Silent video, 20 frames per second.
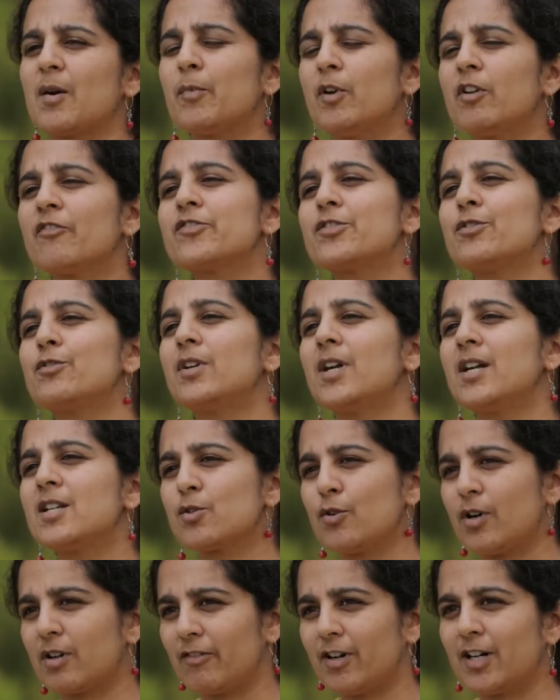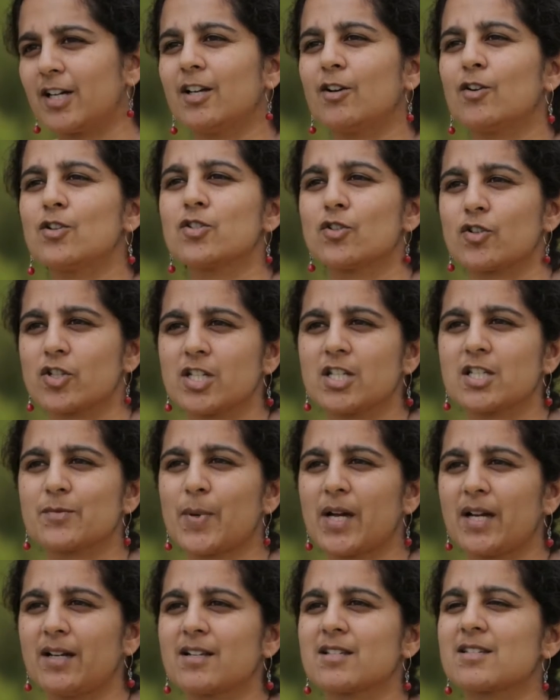A couple of students who are working on social
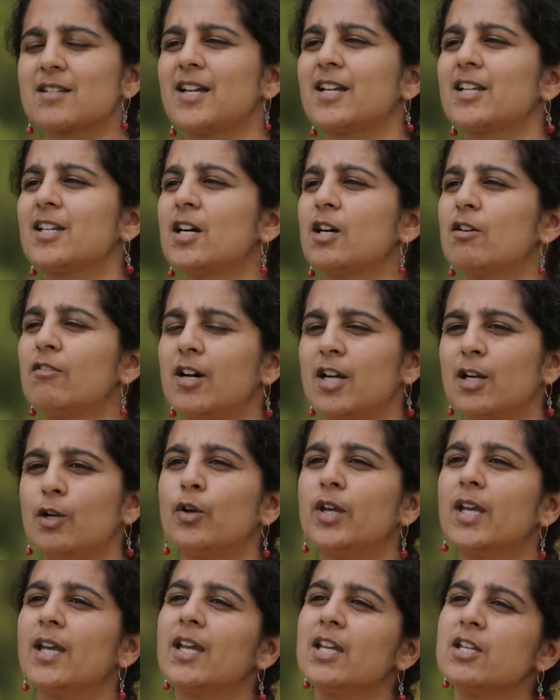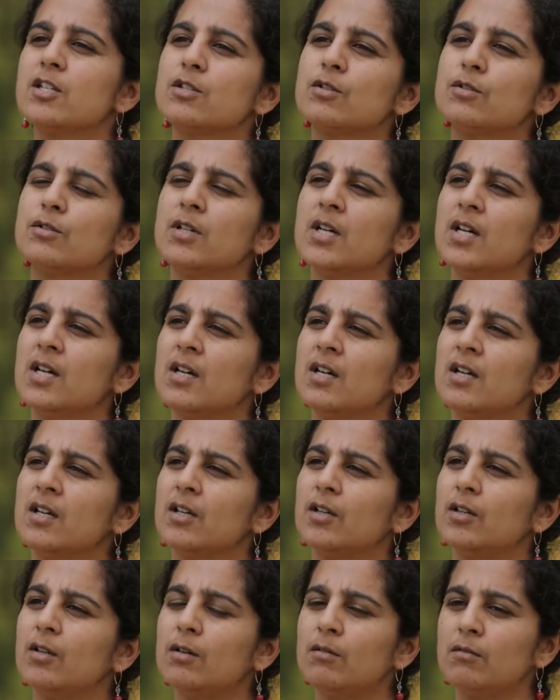spiders right now are looking into,
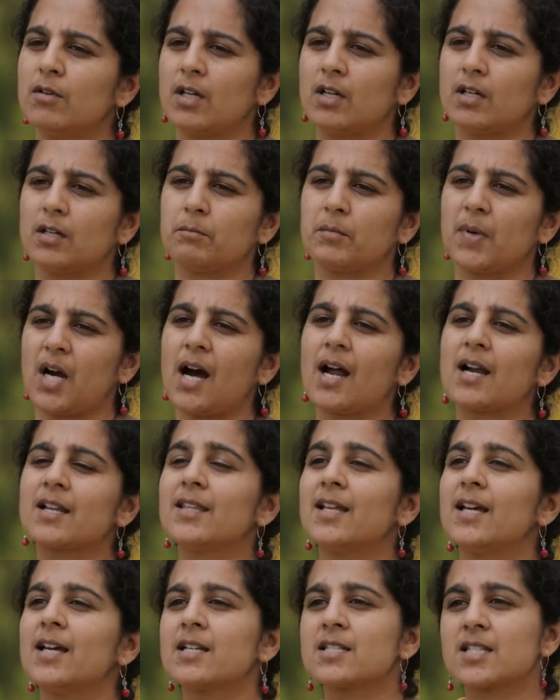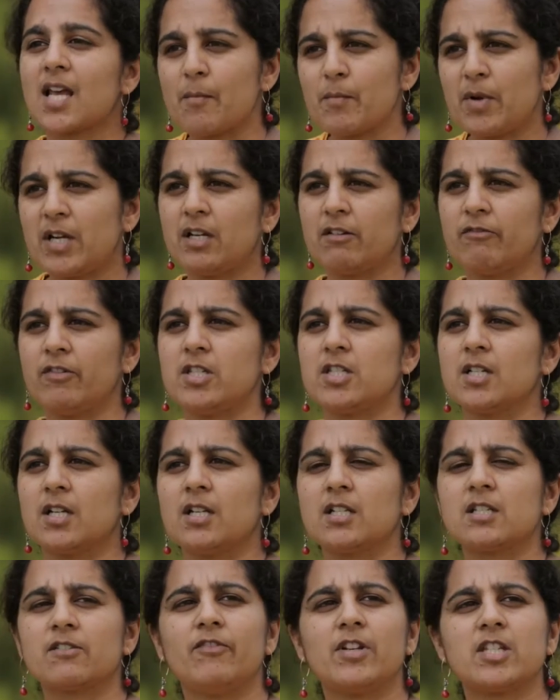you know, are there some
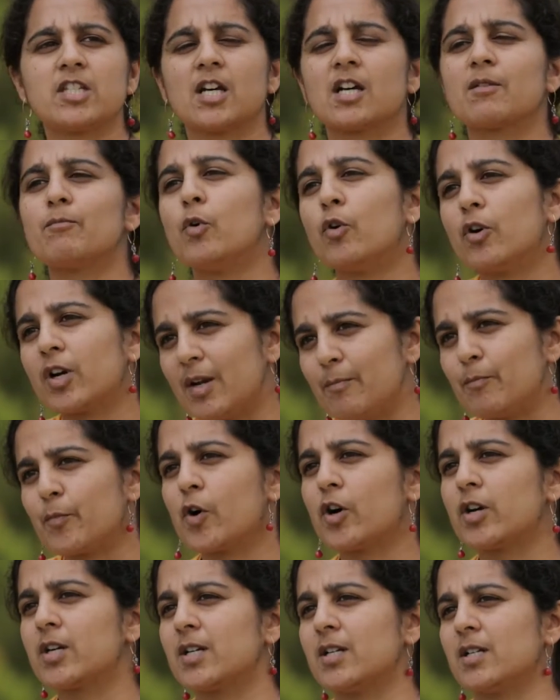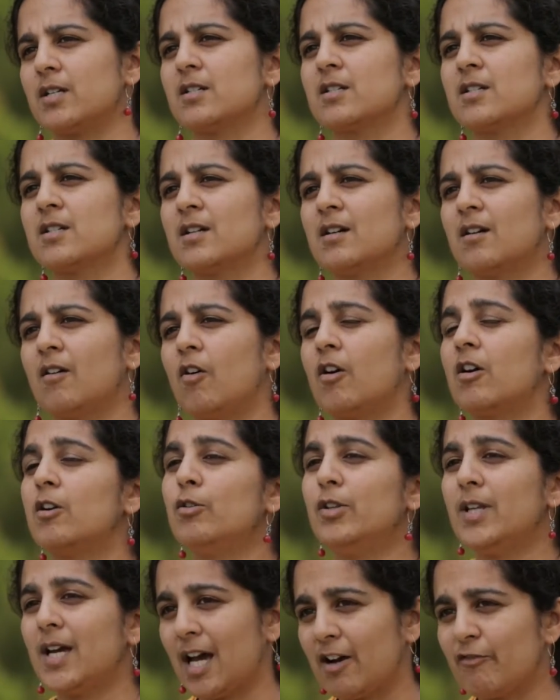individuals which are more important, or
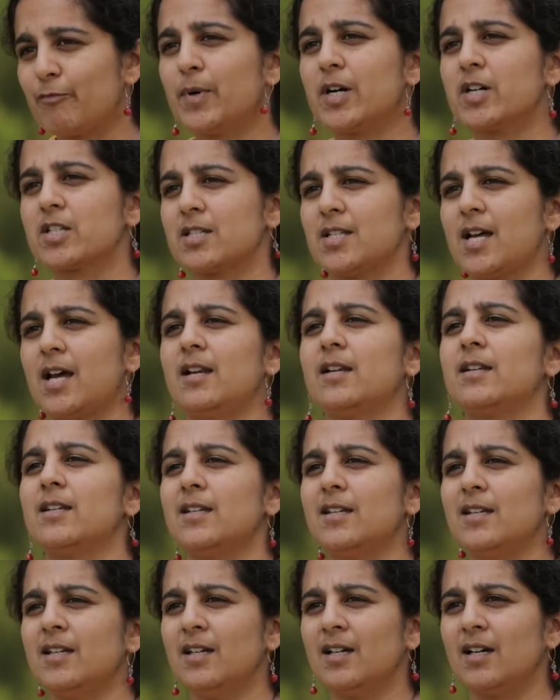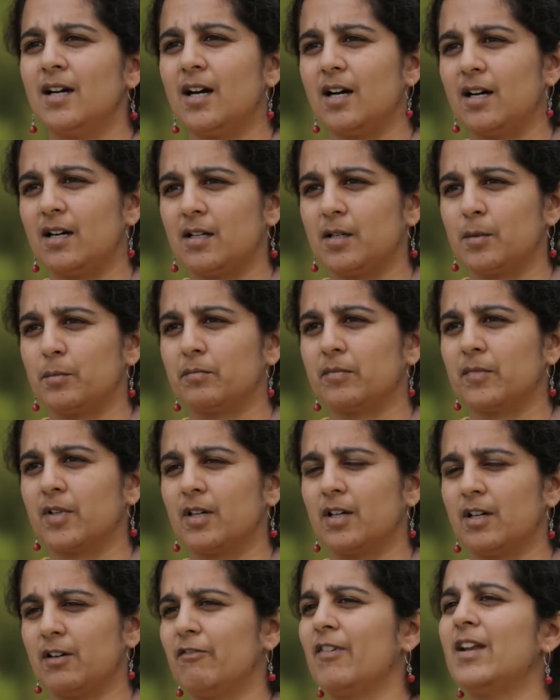do they have personality
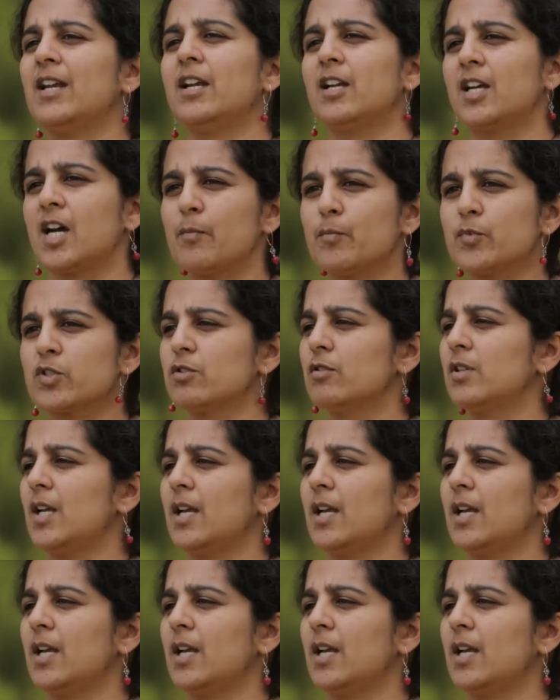when it comes